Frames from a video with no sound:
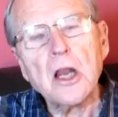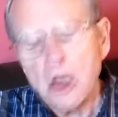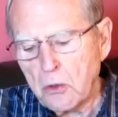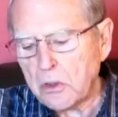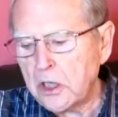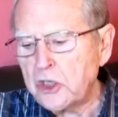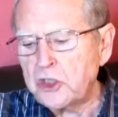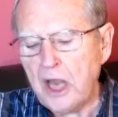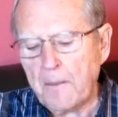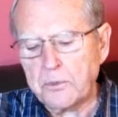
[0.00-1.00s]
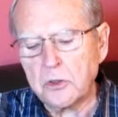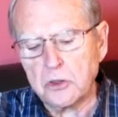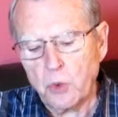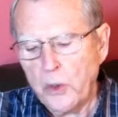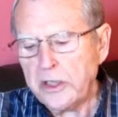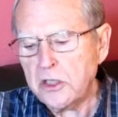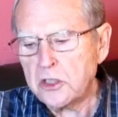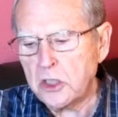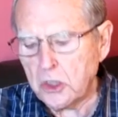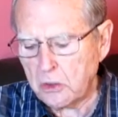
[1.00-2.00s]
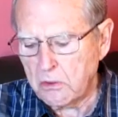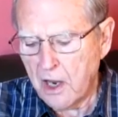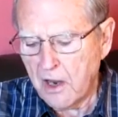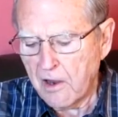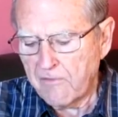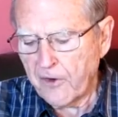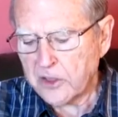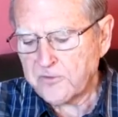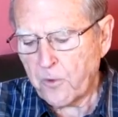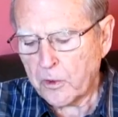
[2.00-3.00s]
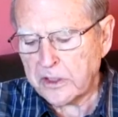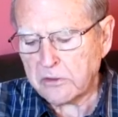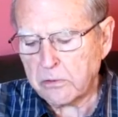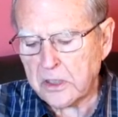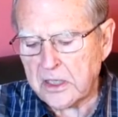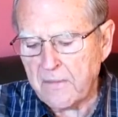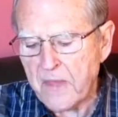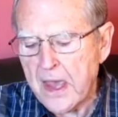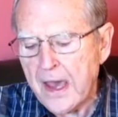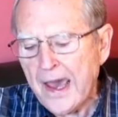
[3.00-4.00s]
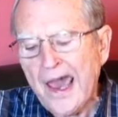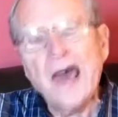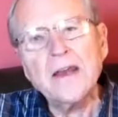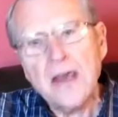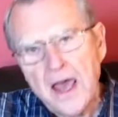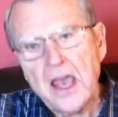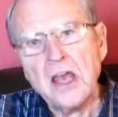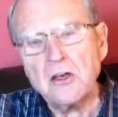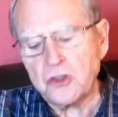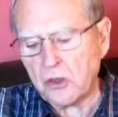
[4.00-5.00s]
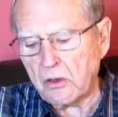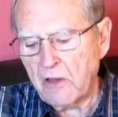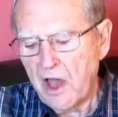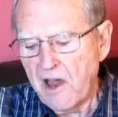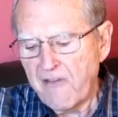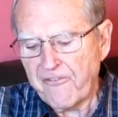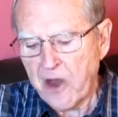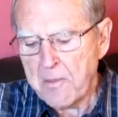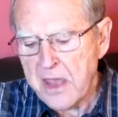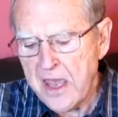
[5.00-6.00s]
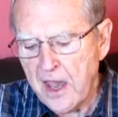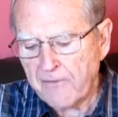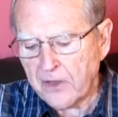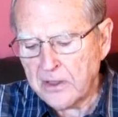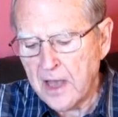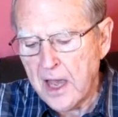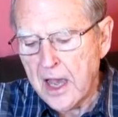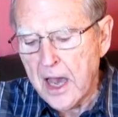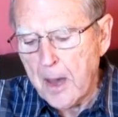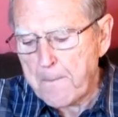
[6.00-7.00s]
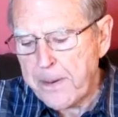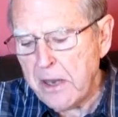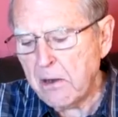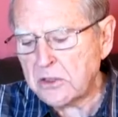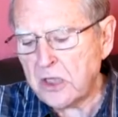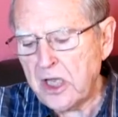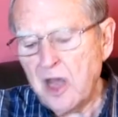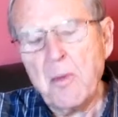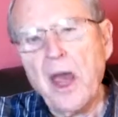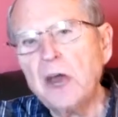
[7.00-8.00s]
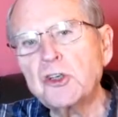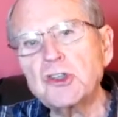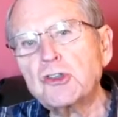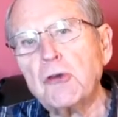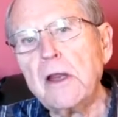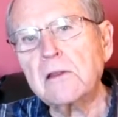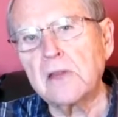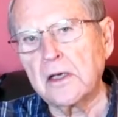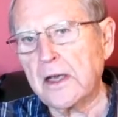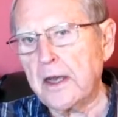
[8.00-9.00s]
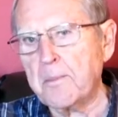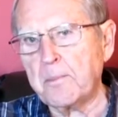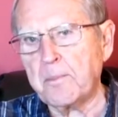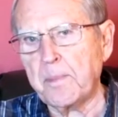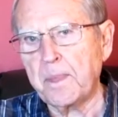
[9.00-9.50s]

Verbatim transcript: Luke chapter 22, verse 43, an angel from heaven appeared to him and strengthened him.